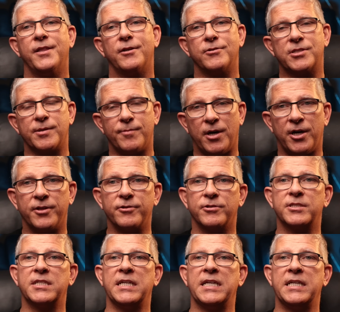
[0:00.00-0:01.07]
There's some other
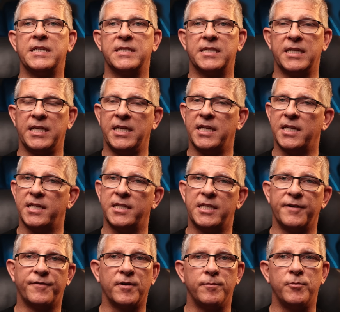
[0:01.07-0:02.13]
scenes in
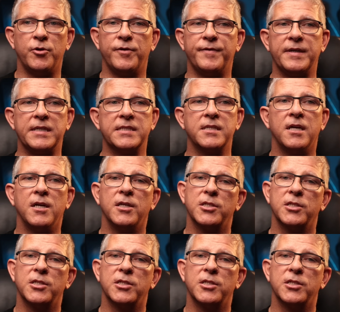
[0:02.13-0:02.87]
different movies